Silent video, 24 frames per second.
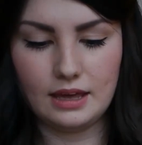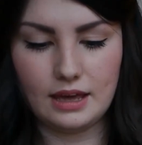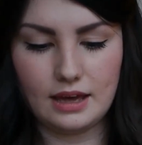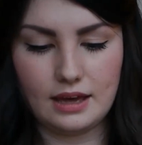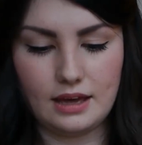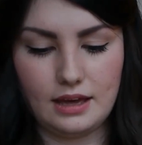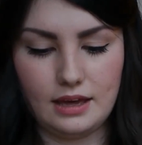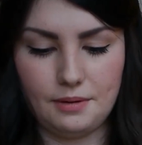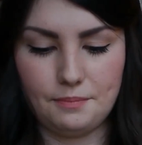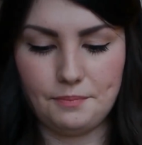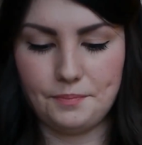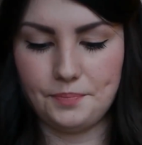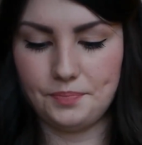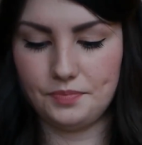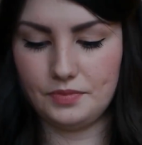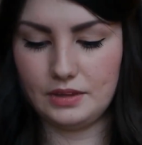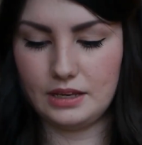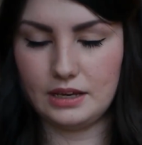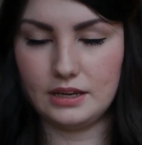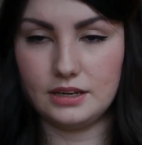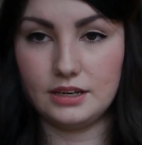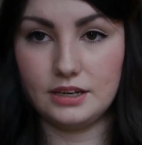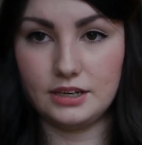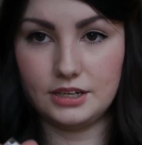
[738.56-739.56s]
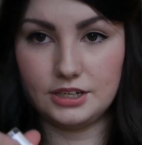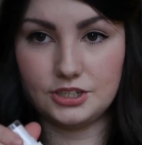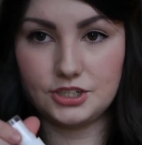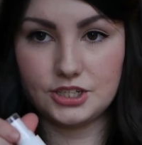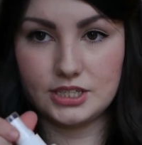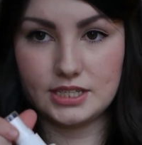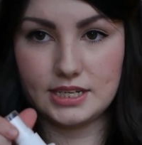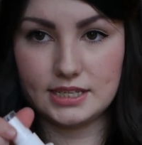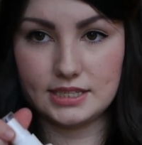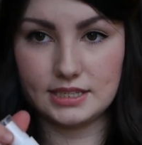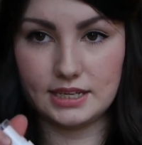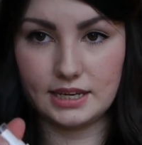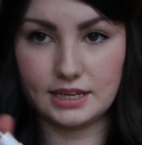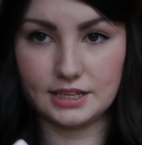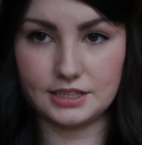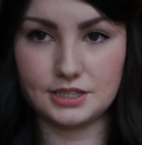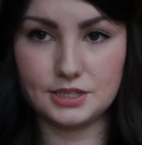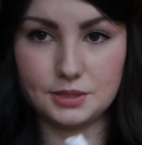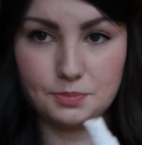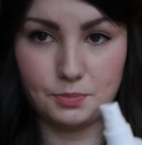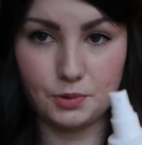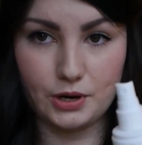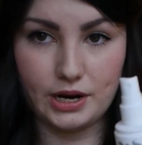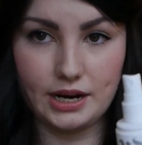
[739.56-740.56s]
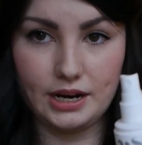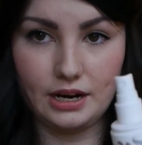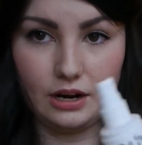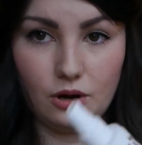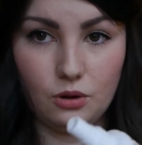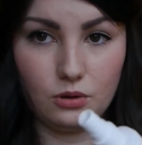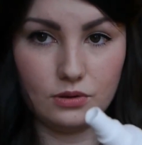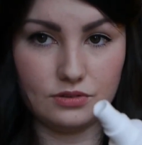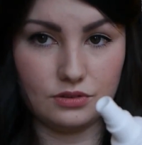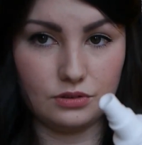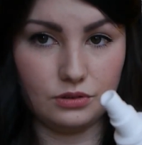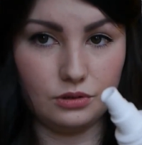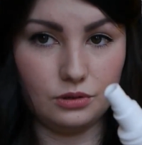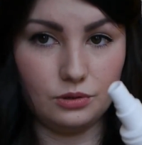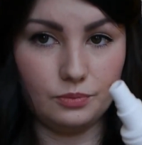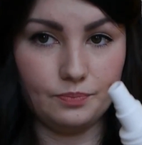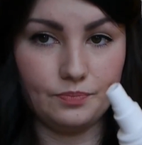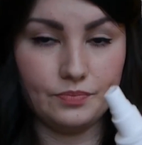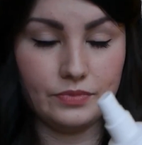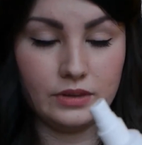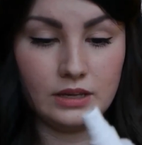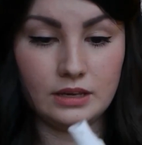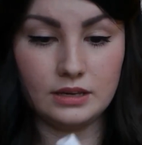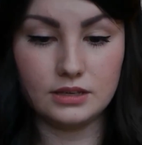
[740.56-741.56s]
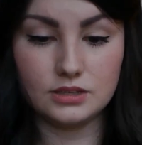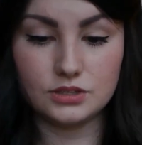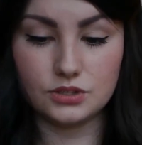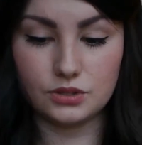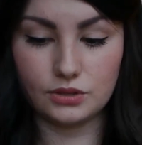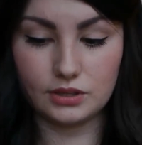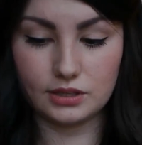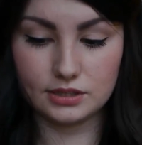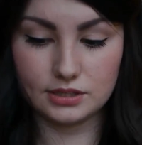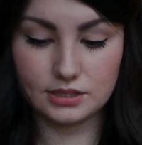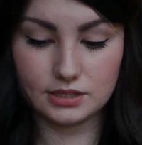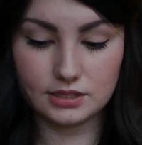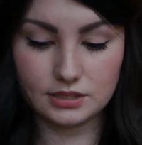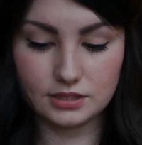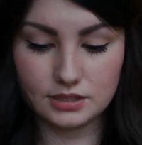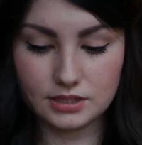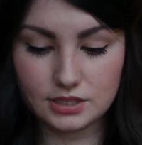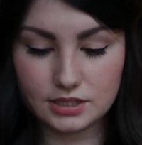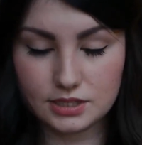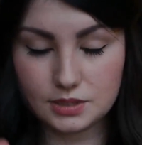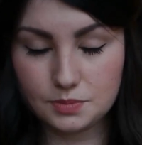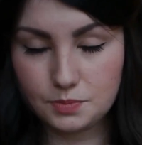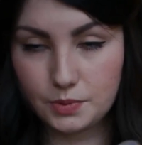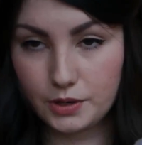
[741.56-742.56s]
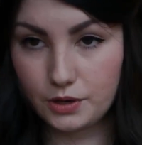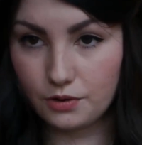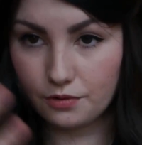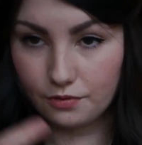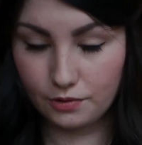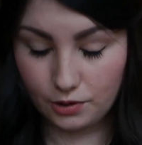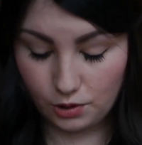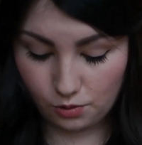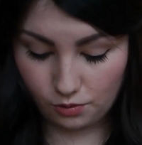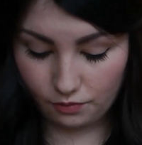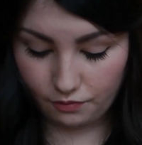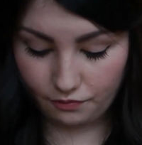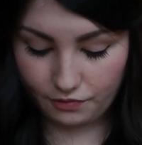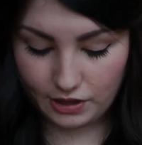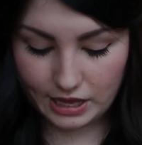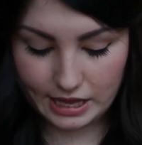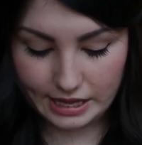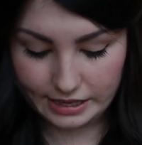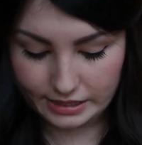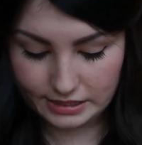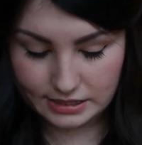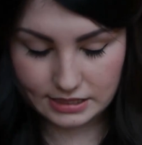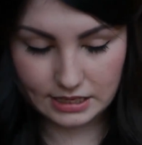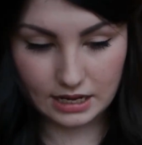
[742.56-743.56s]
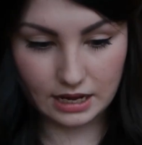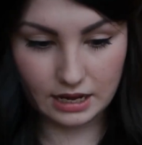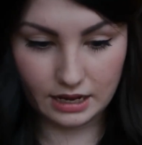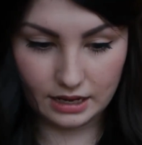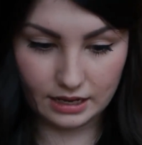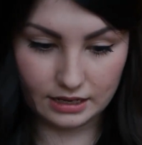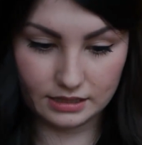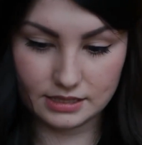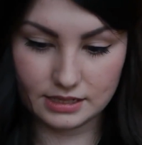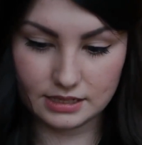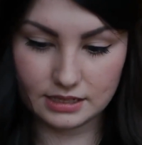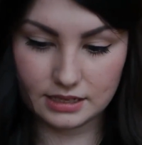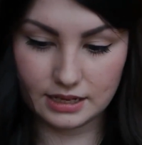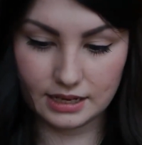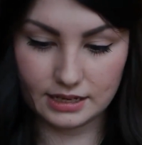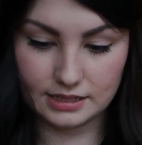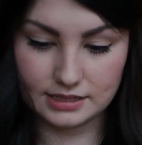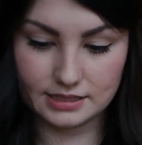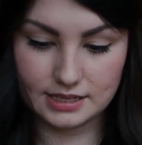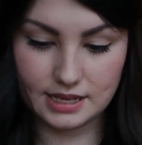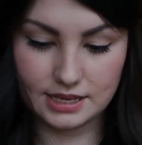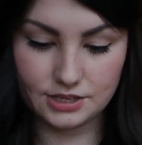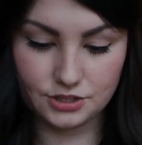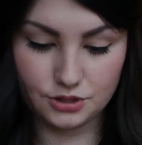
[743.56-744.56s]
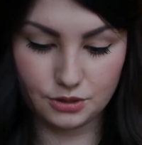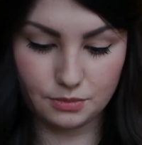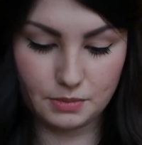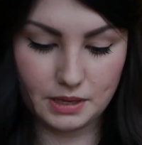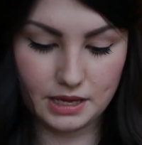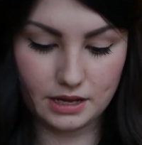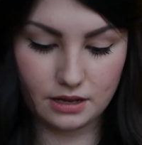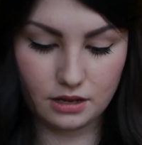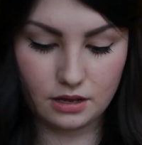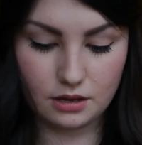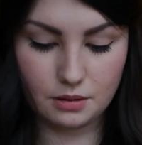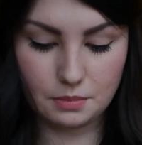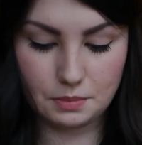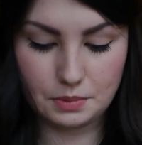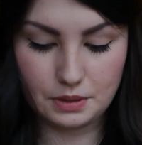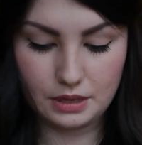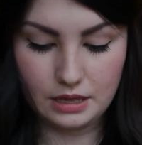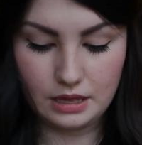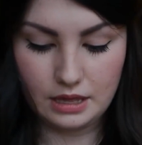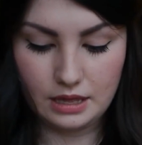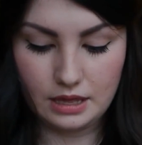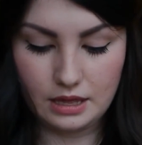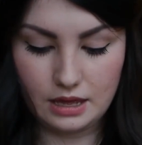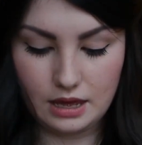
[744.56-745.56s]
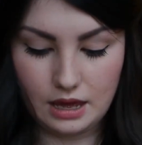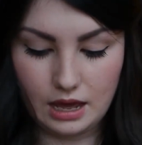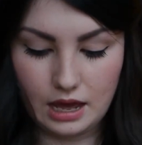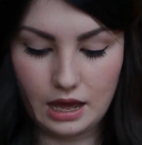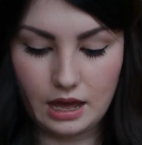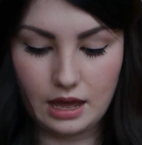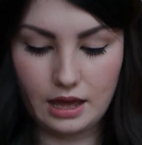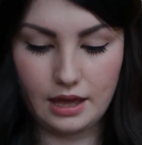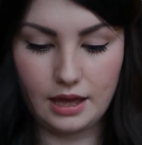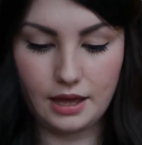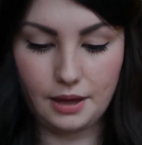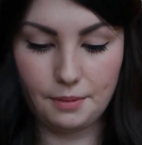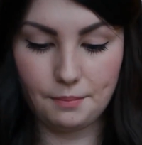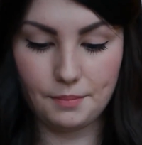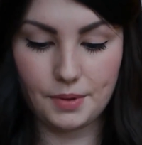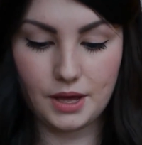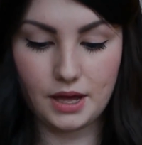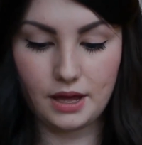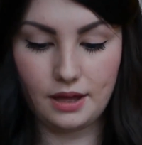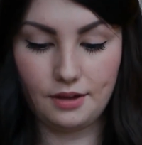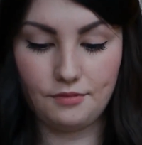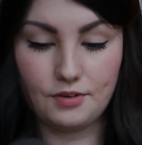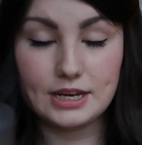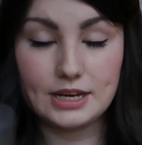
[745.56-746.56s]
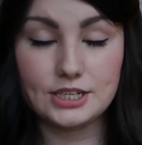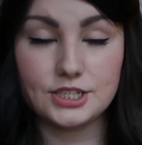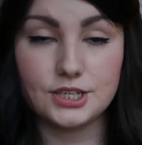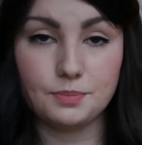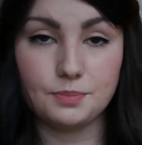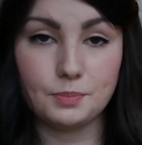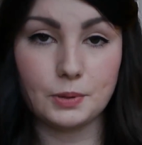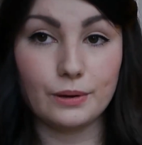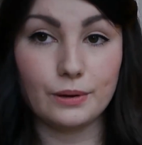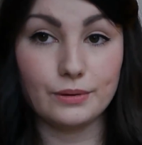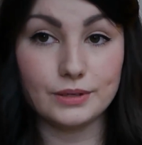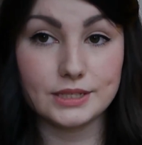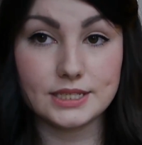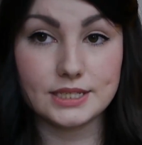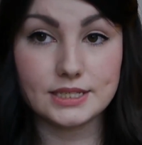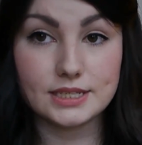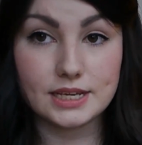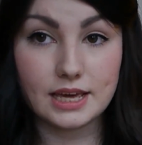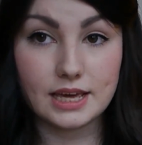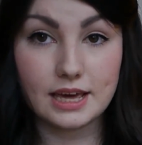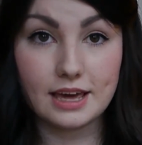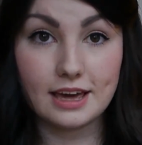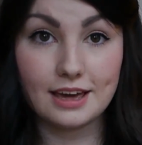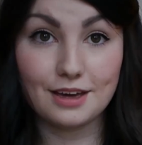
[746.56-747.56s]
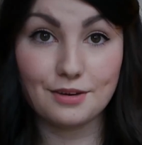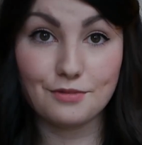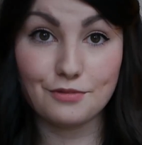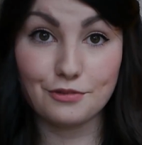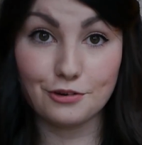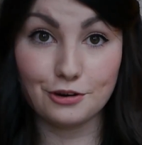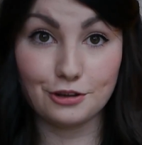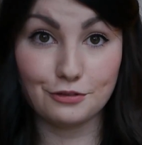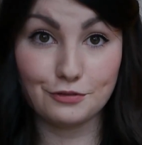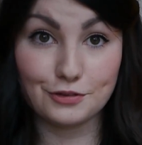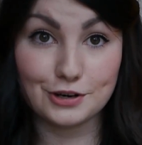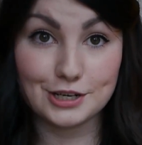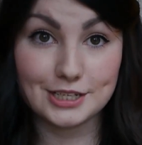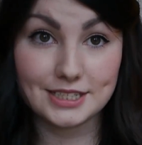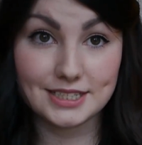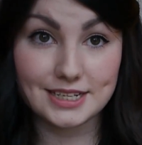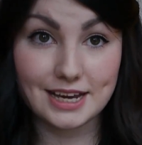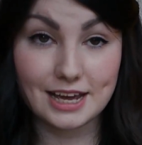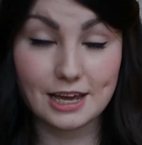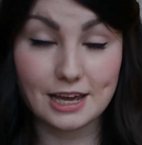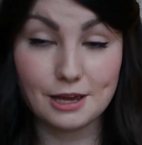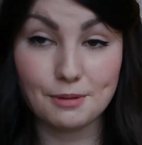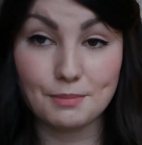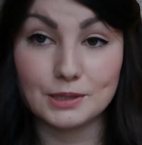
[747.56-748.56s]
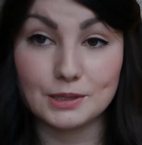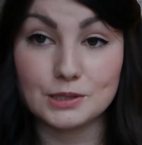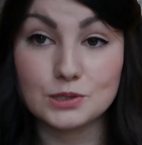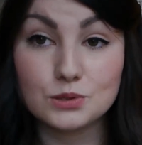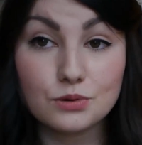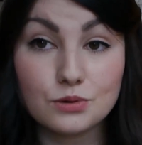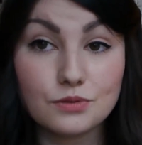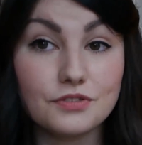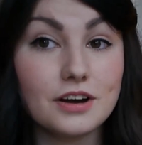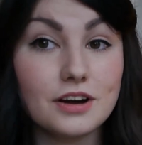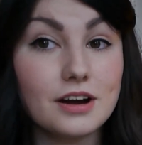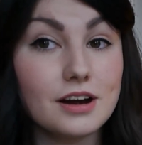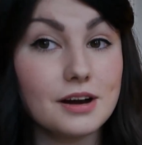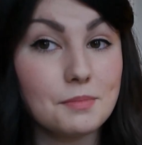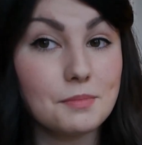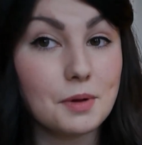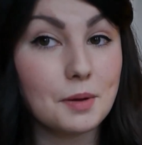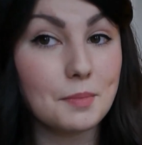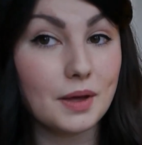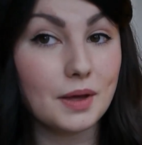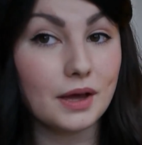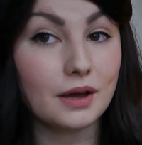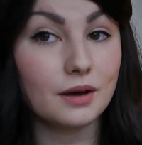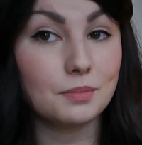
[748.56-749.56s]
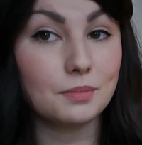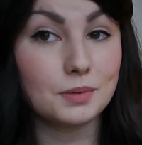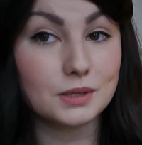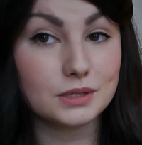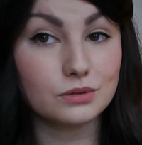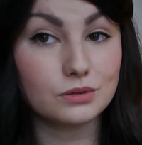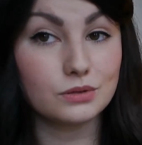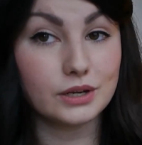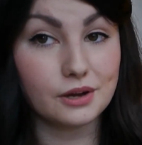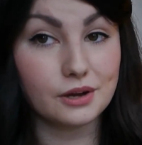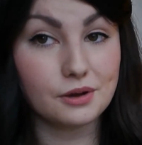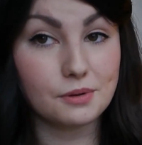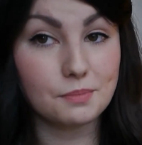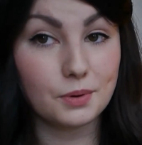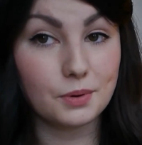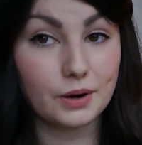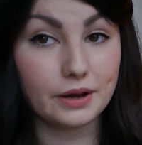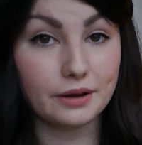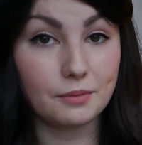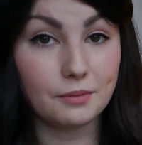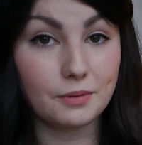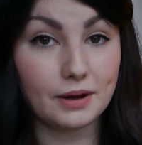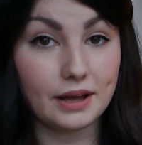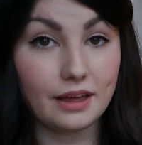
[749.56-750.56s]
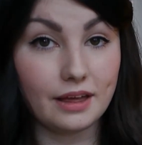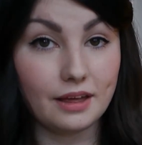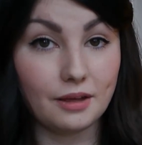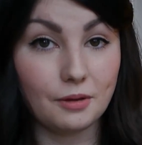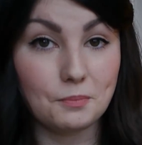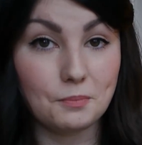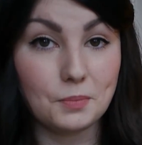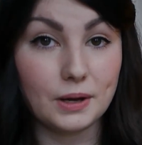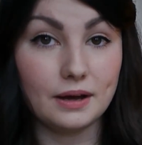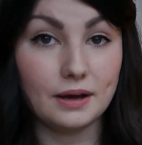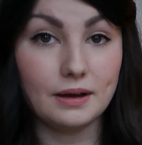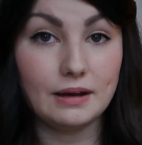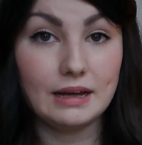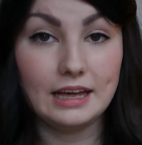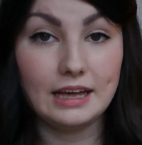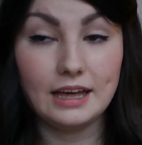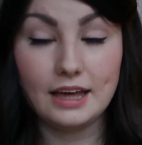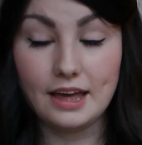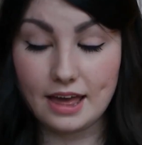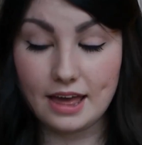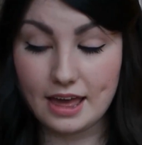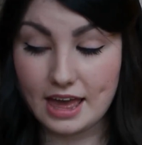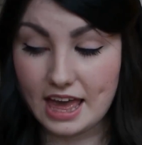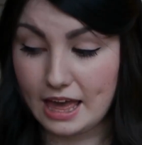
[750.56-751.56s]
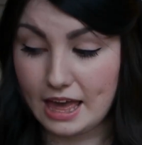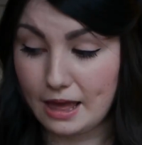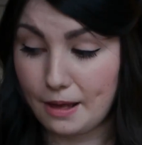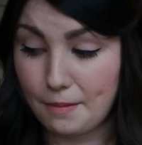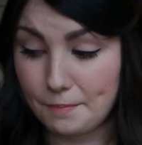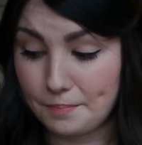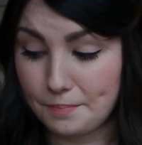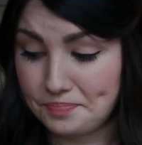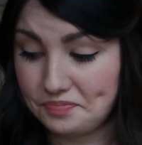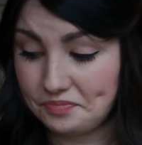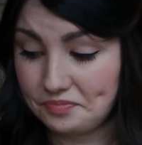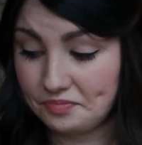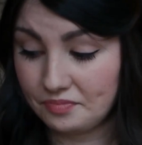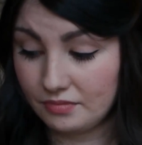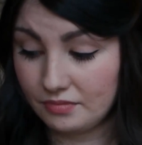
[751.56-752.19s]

And it just has like a spray nozzle, so you can spray it over your whole face and it kind of sets your makeup. I've actually put it on today for the first time, and so far my makeup is holding up pretty well, but I've